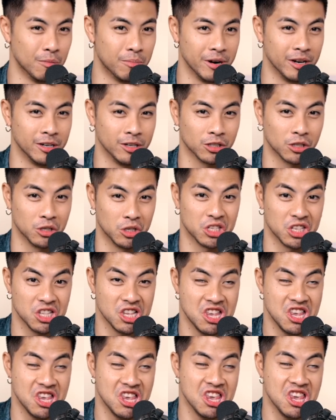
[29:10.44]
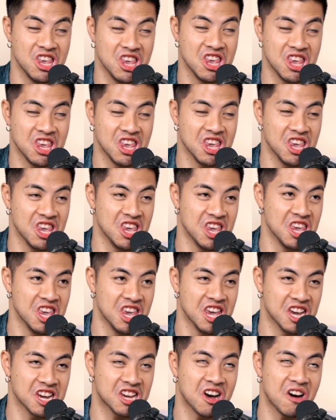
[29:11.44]
brain just goes,
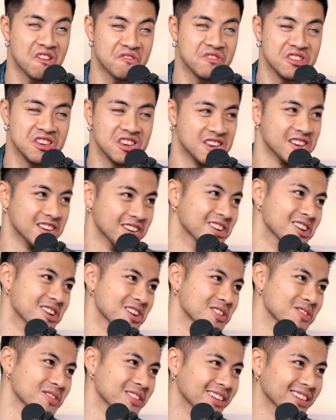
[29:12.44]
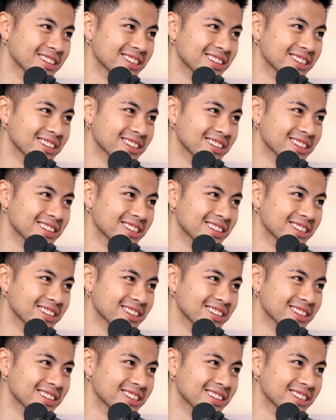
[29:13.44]
coffee. You know what I mean?